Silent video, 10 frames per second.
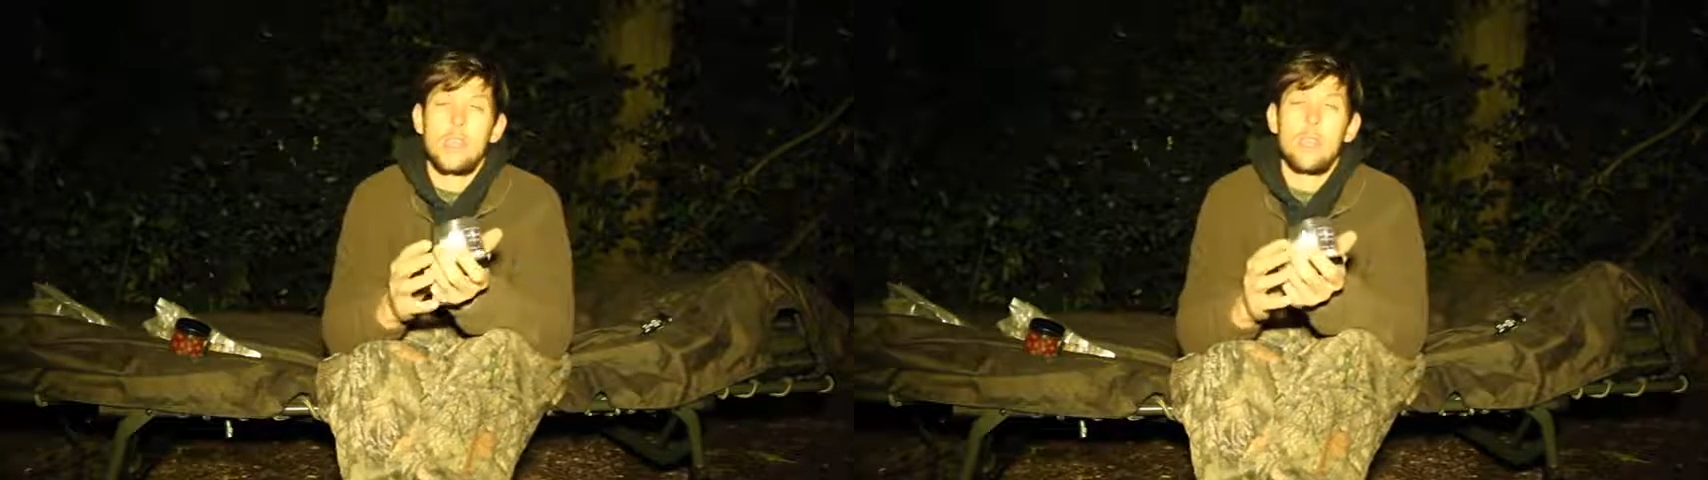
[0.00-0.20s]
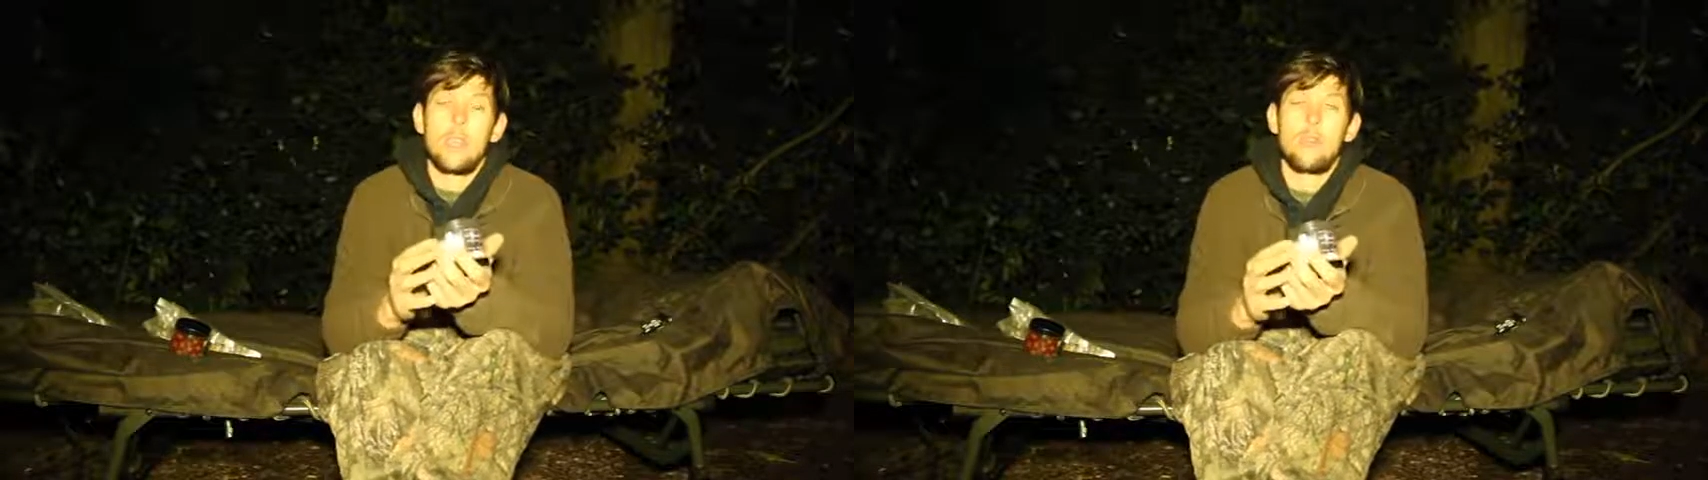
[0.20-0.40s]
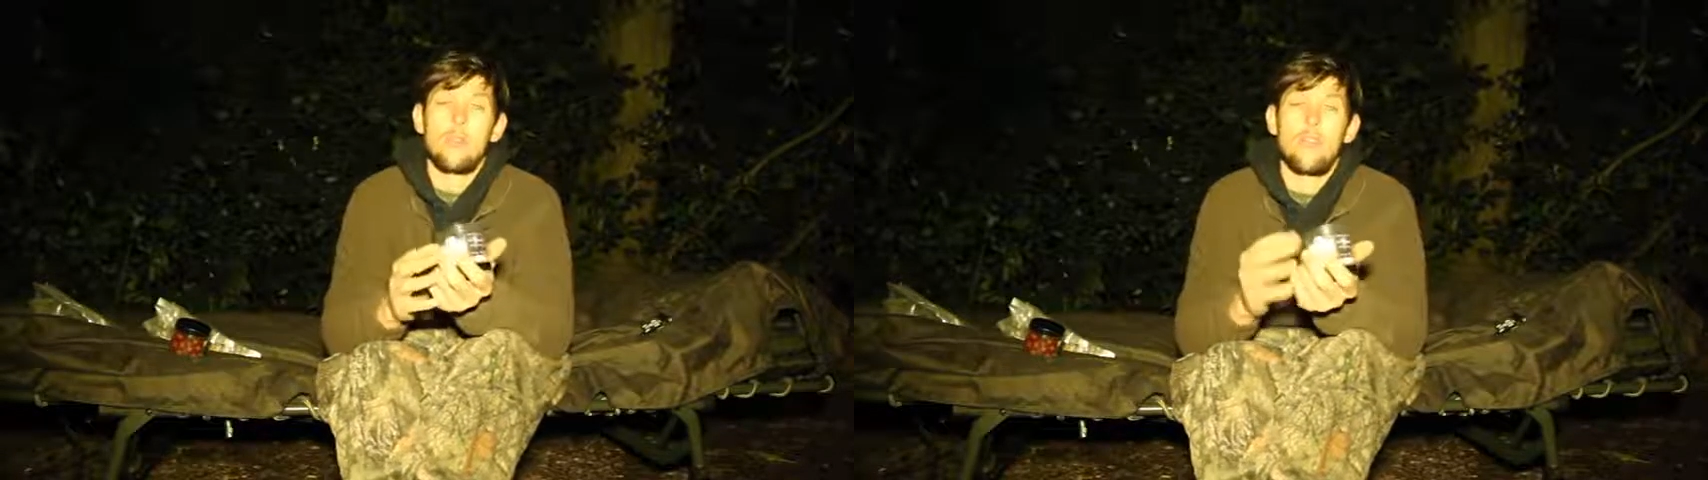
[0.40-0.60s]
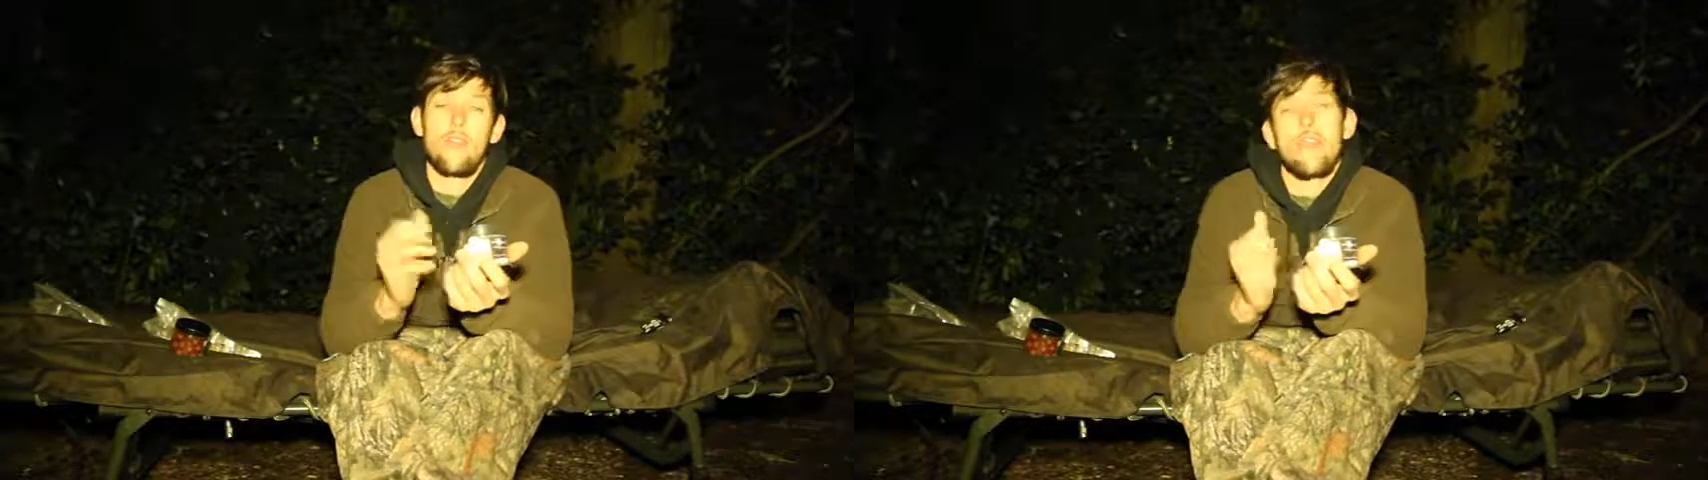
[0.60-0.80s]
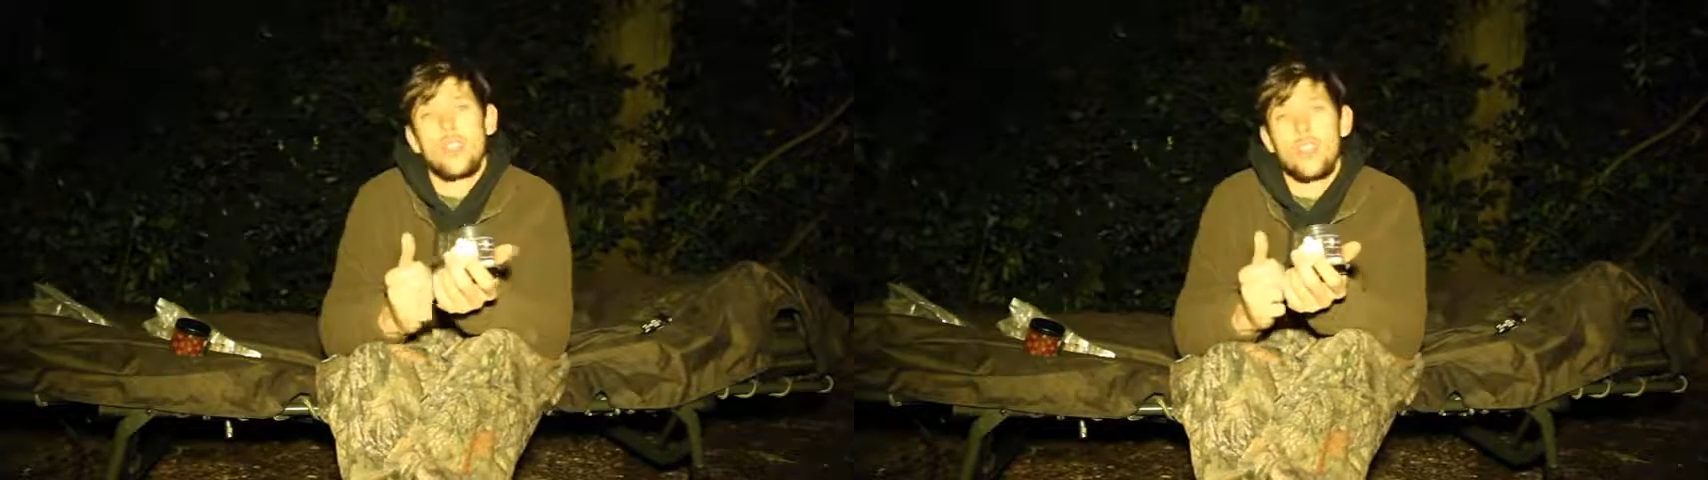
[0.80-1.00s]
you know,
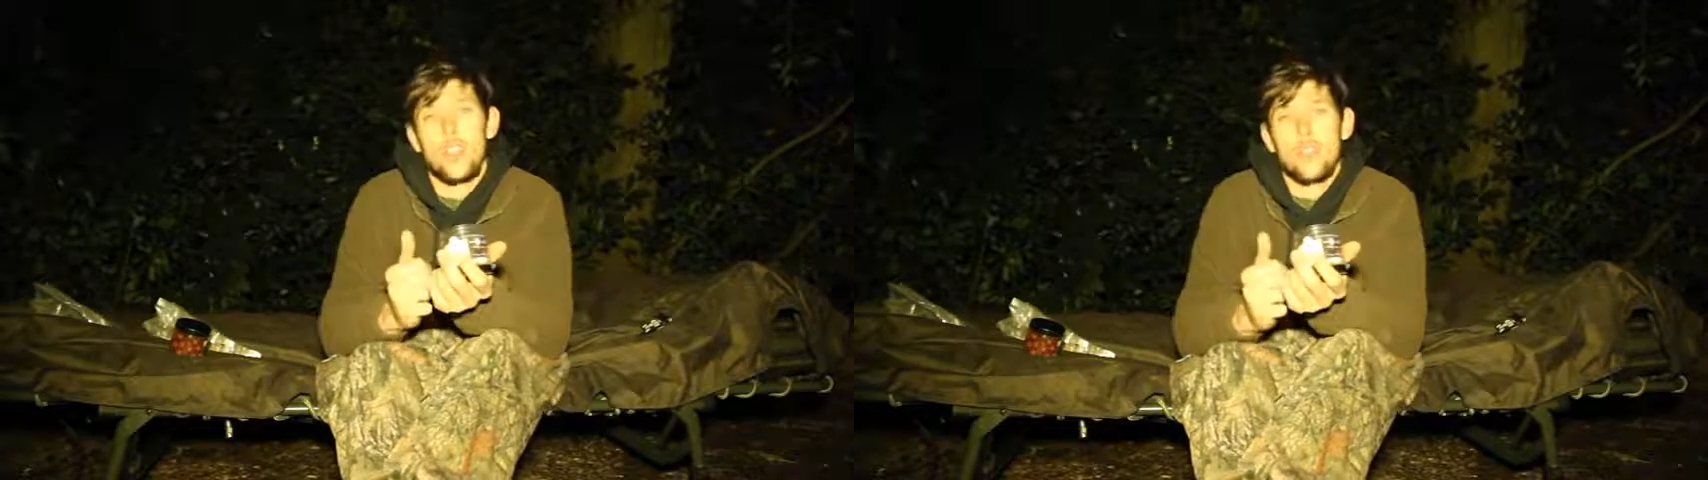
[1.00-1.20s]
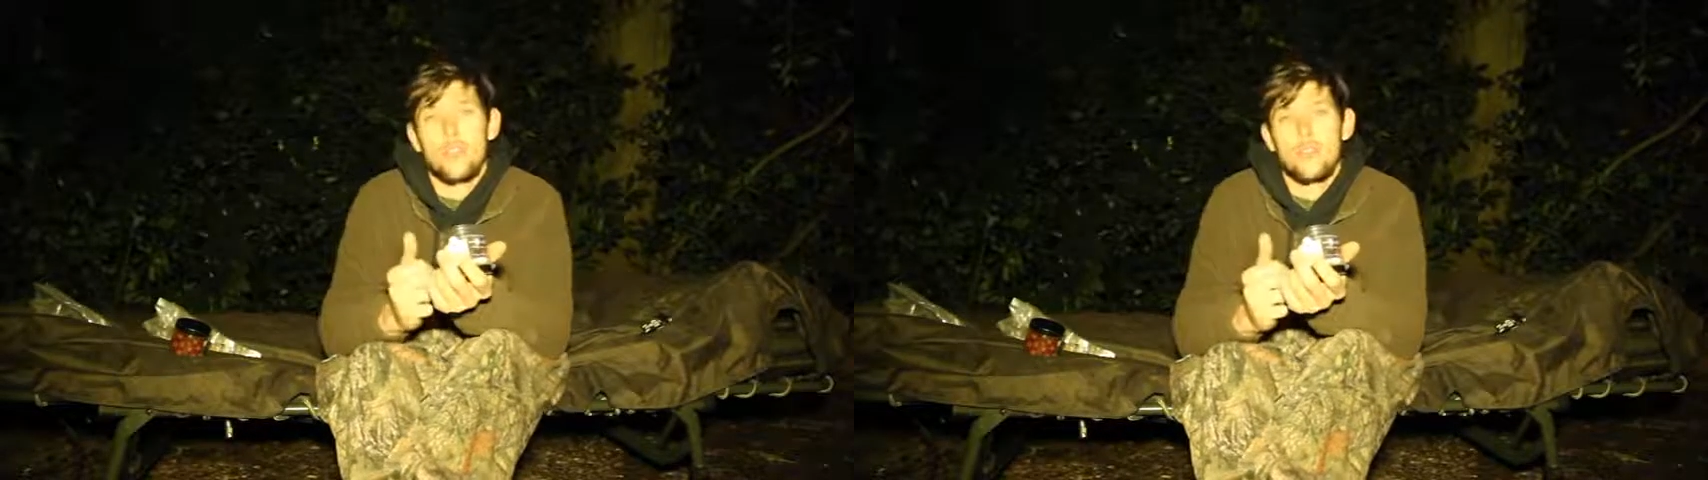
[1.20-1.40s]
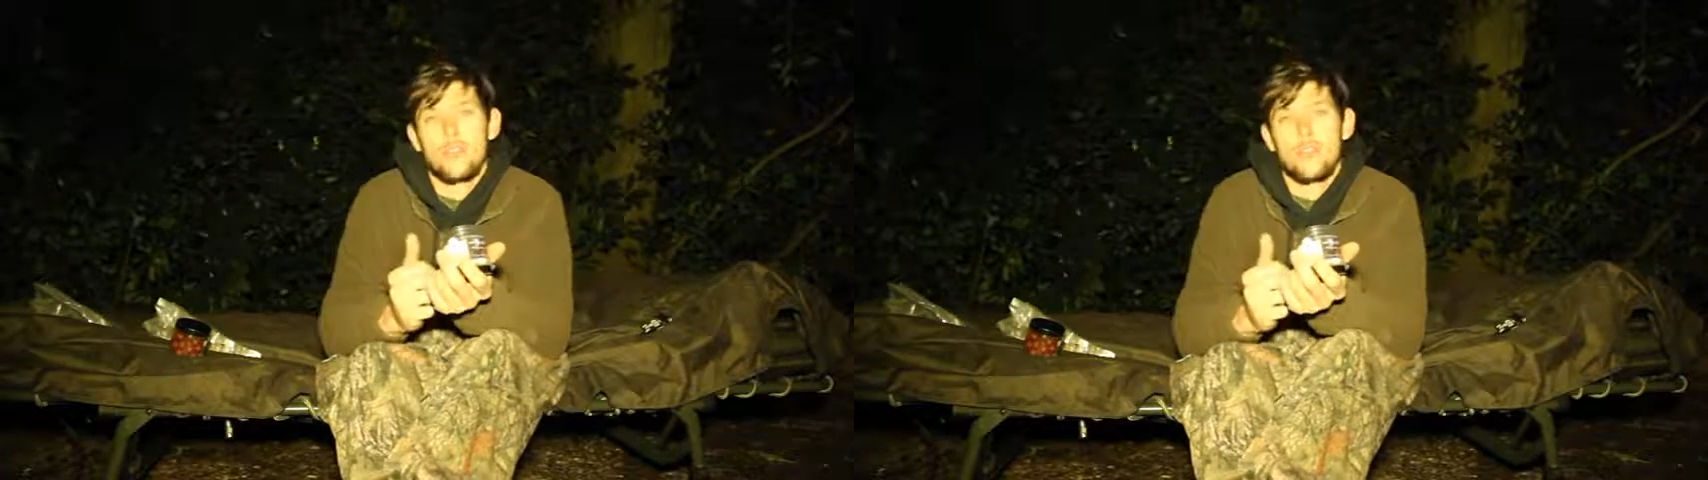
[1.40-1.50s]
fishing